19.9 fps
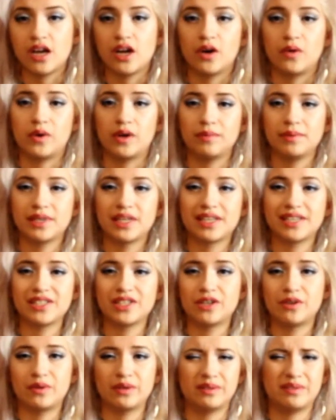One, because
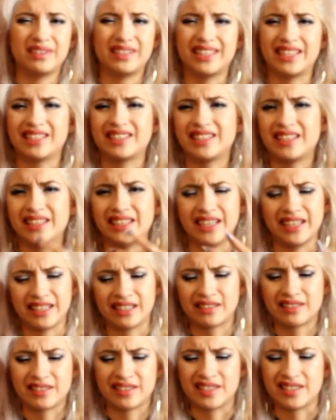you don't want them to think that
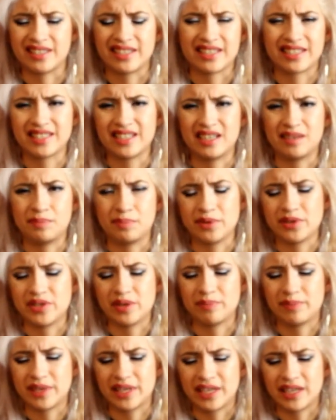this is set up or
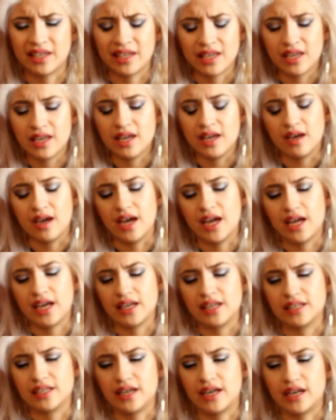something.
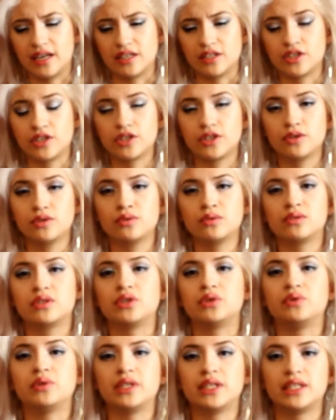And two,
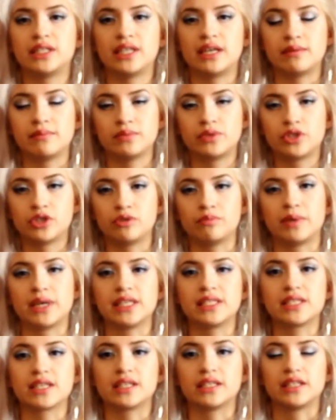you need them to
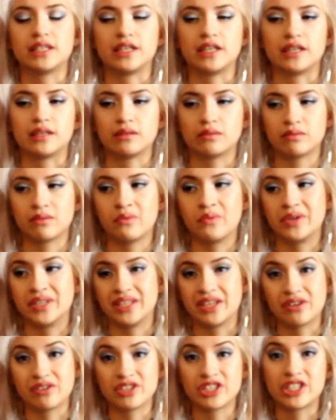basically, when
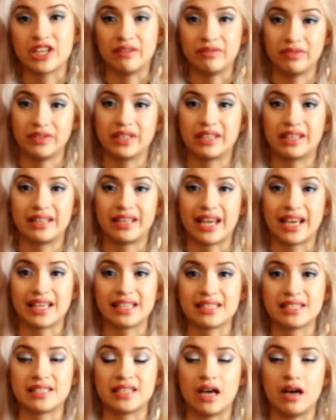they're shuffling the deck
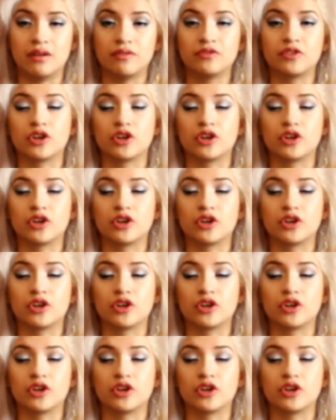itself,